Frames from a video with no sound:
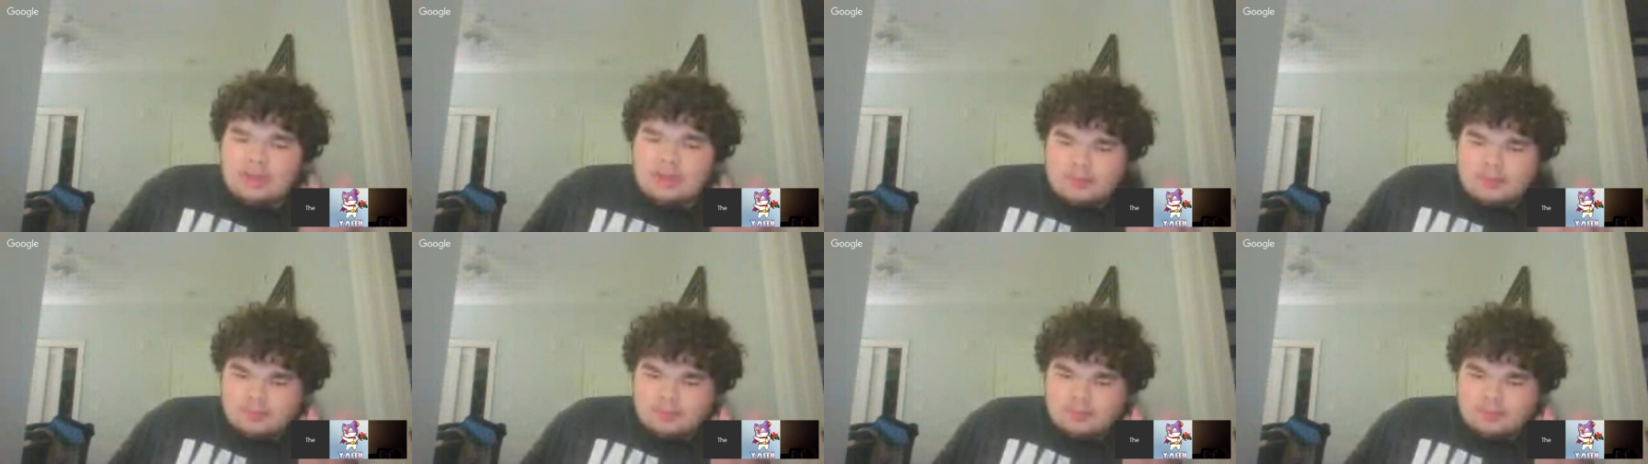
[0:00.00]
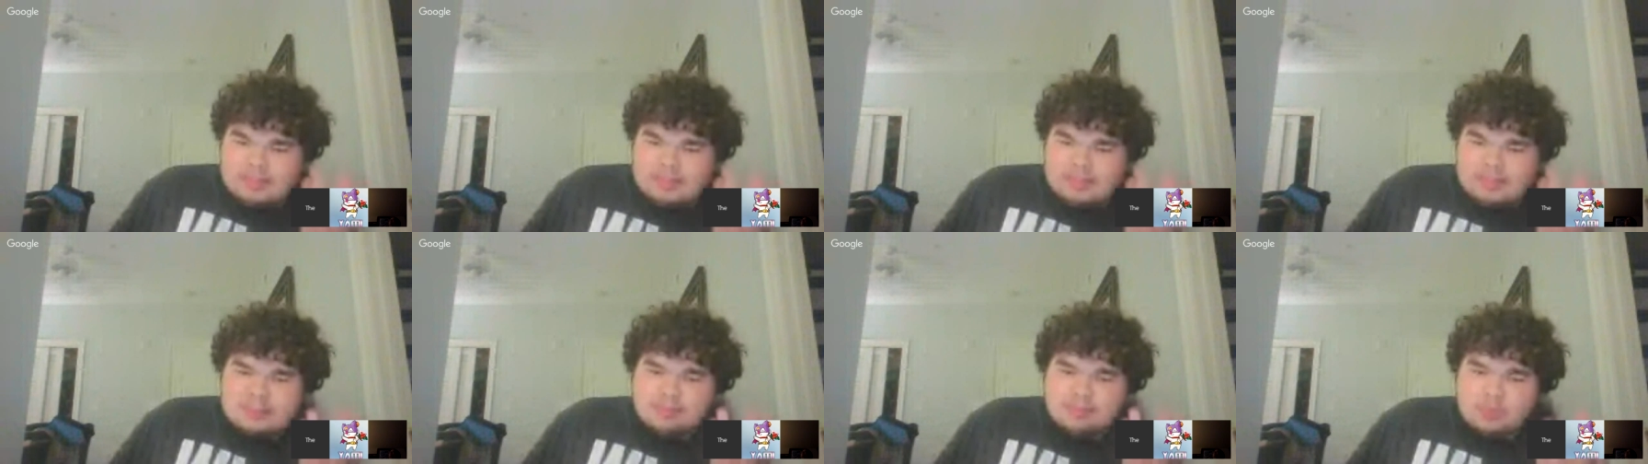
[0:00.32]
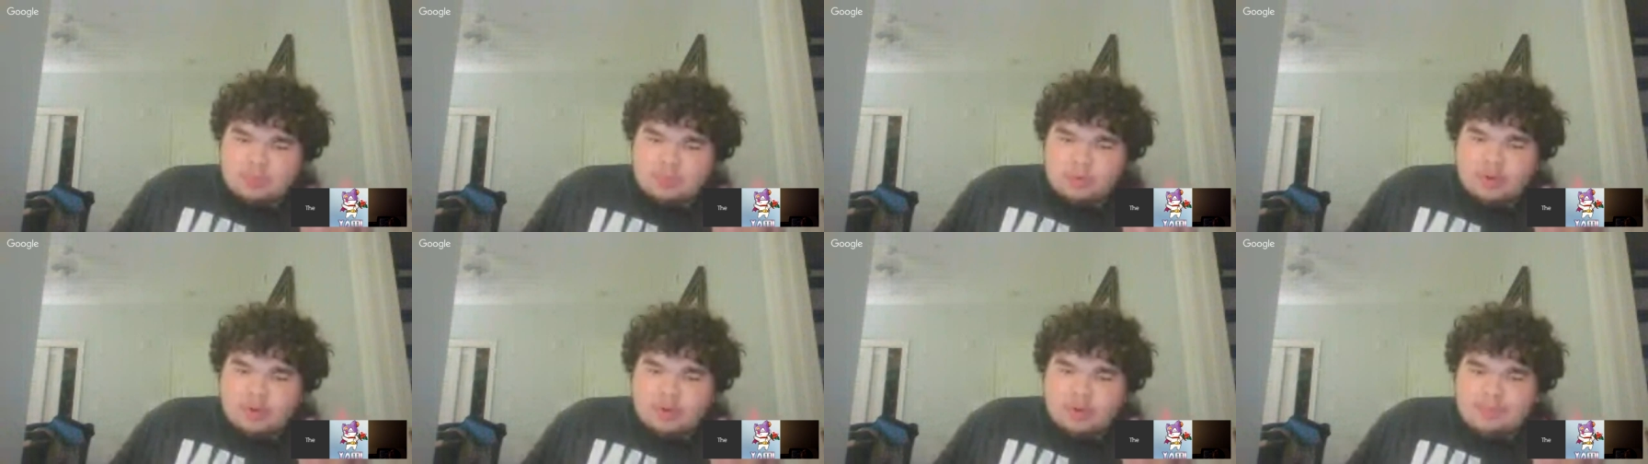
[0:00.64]
as Beast
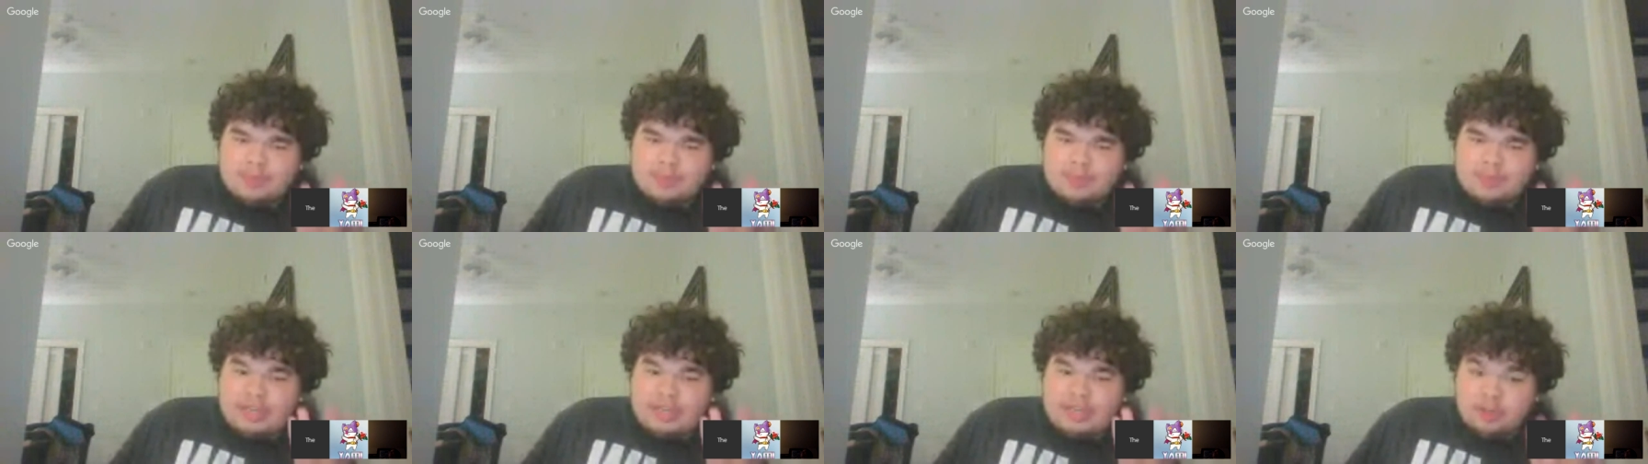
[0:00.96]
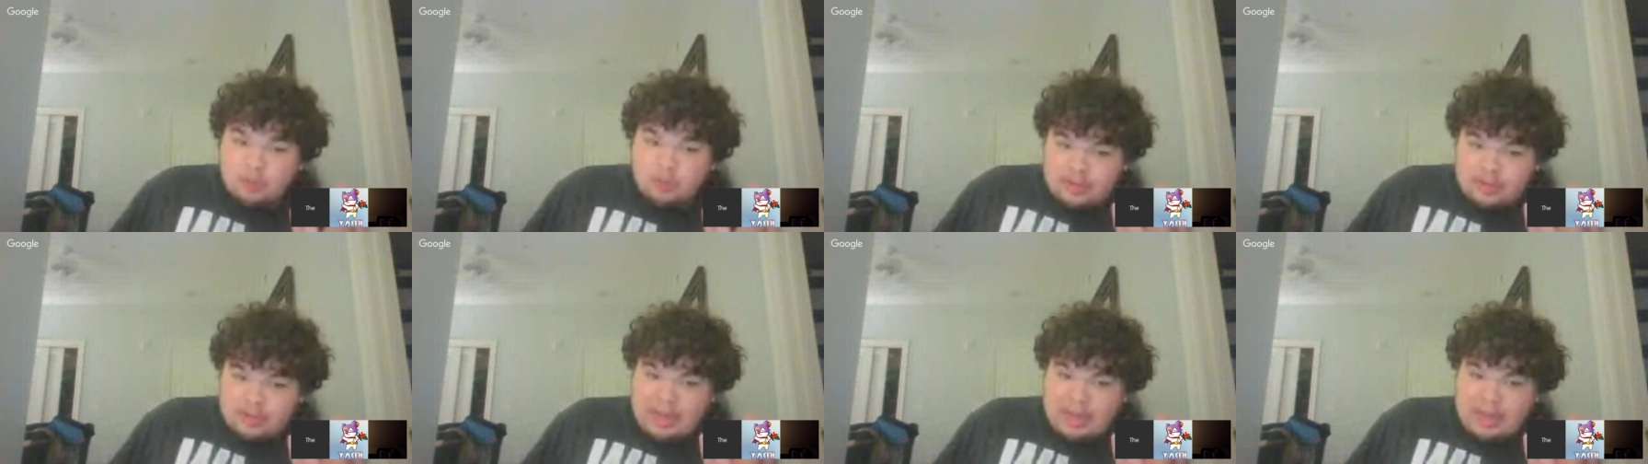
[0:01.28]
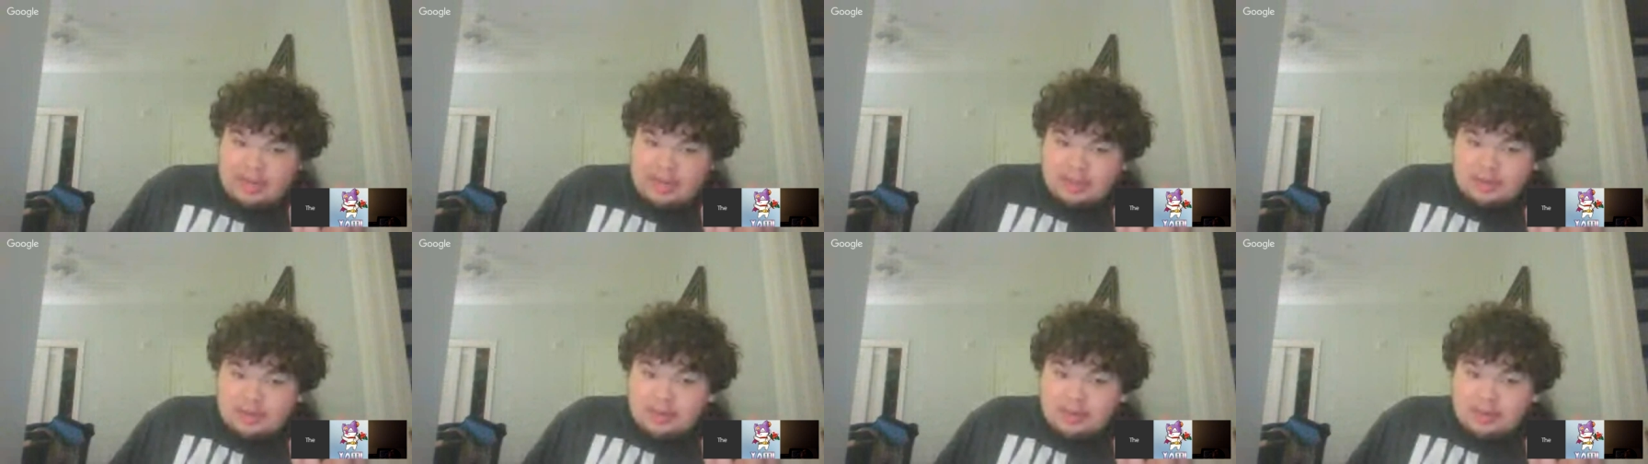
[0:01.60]
Boy being
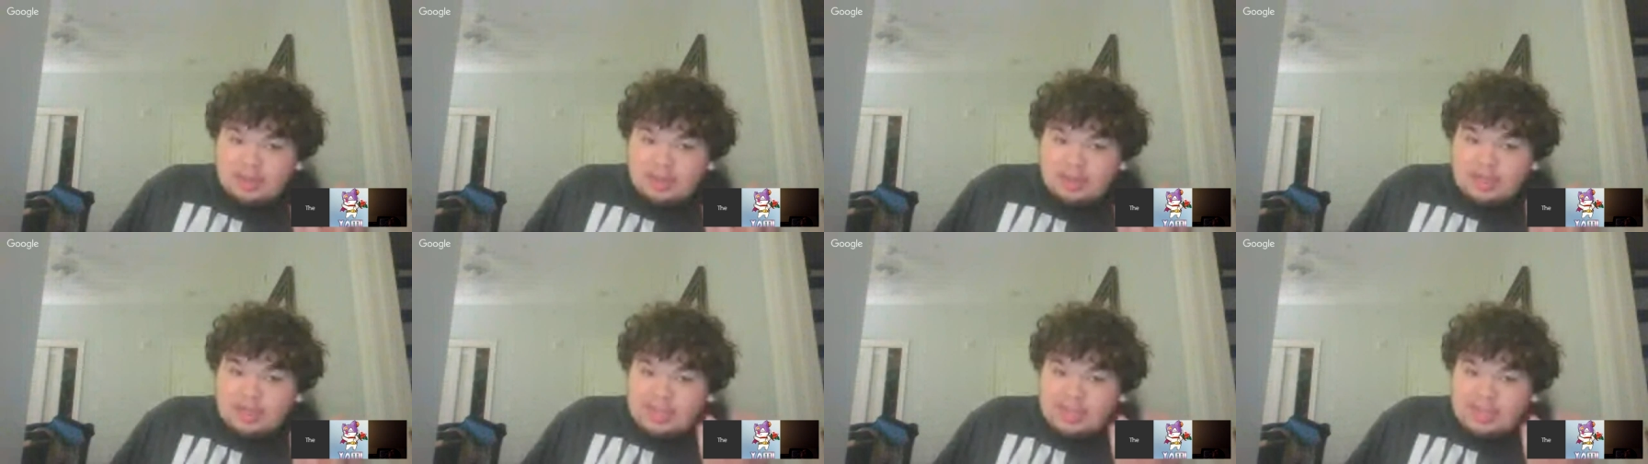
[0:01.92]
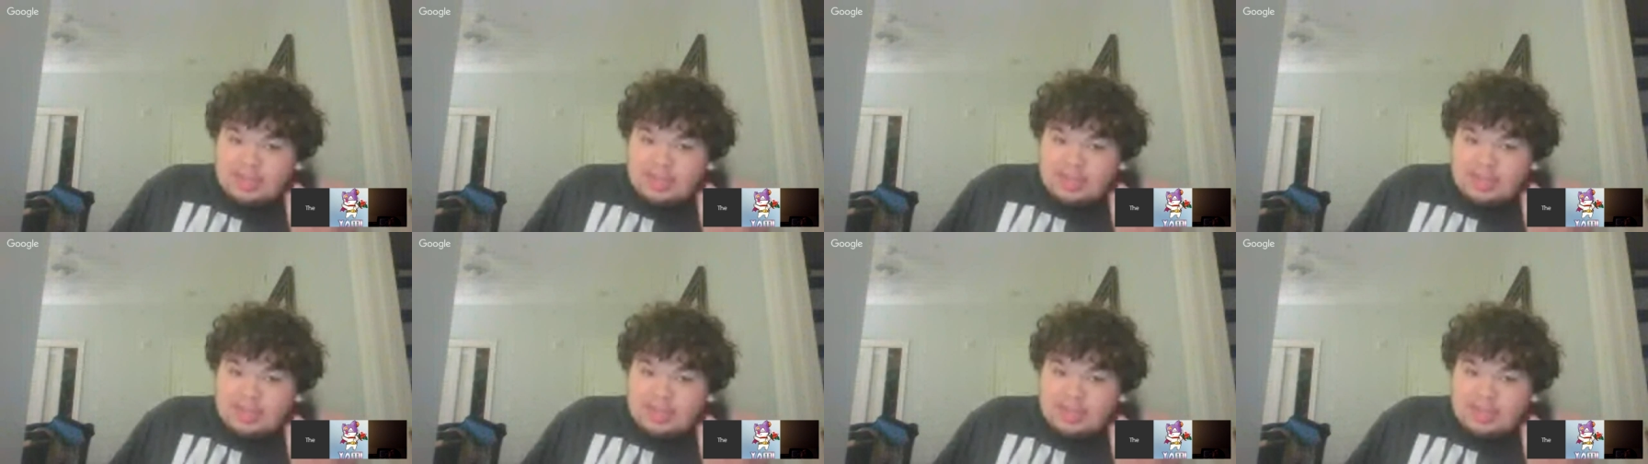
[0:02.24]
created,